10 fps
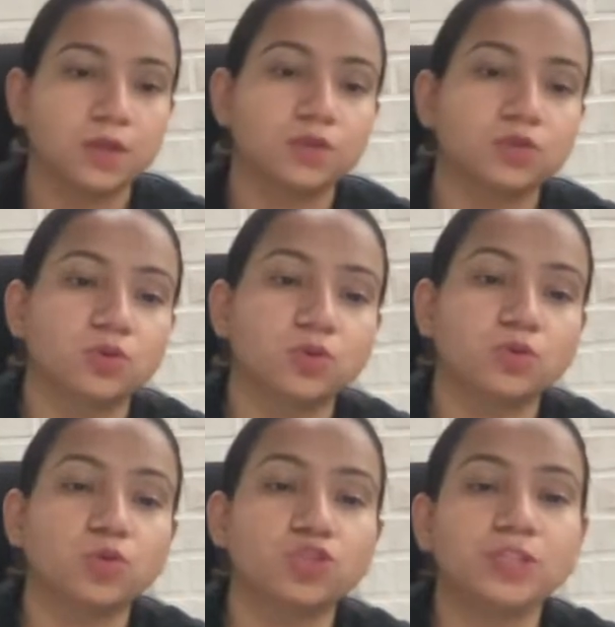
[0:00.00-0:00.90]
So
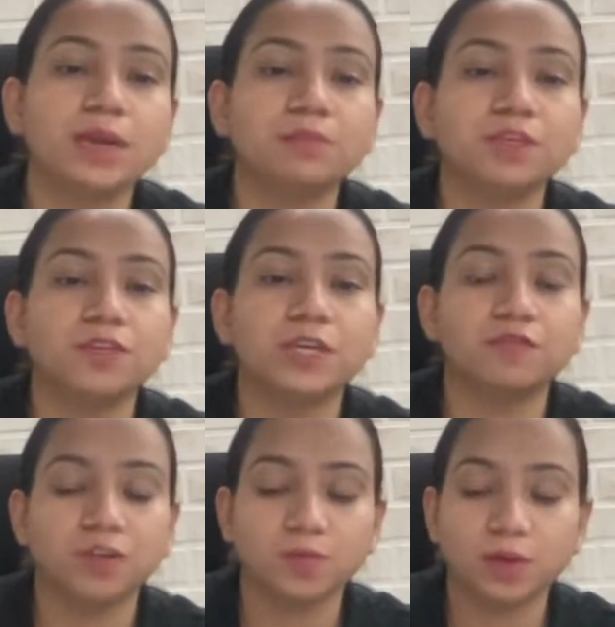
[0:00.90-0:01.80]
question I'm giving
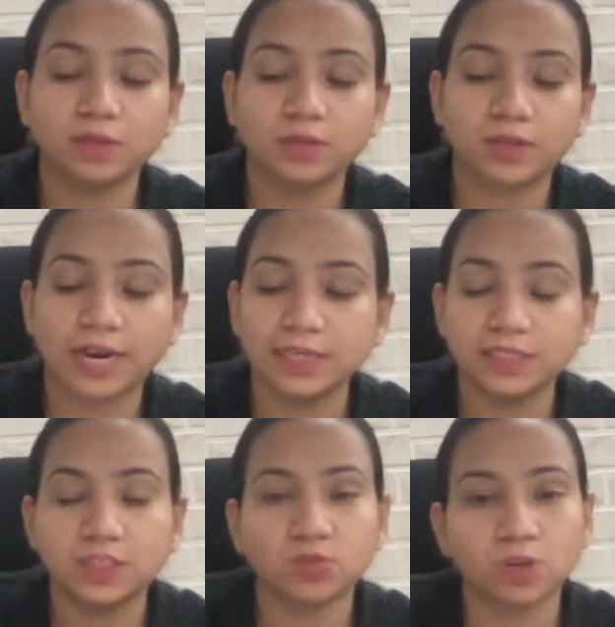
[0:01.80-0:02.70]
everyone, write
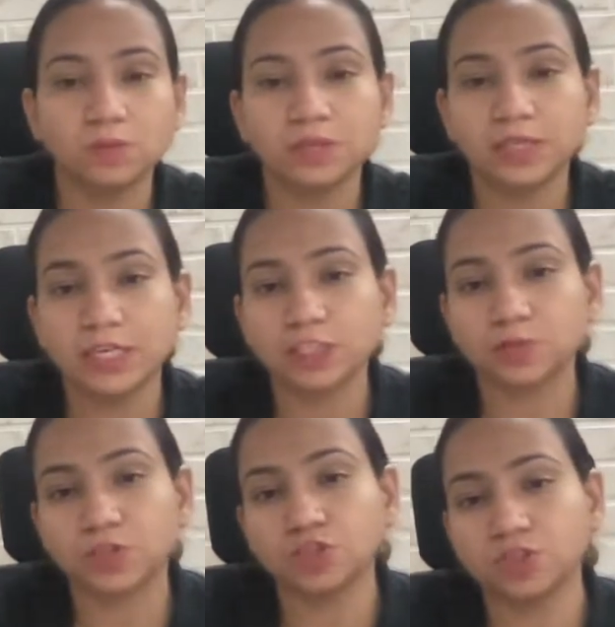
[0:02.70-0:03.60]
the solubility
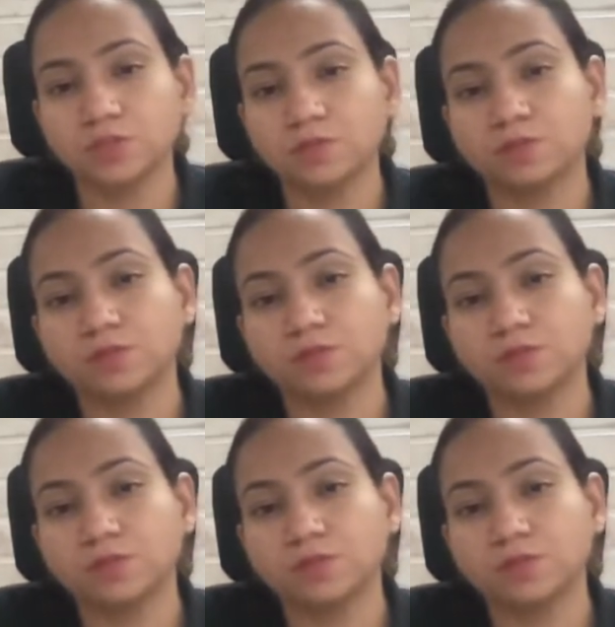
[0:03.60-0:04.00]
expression.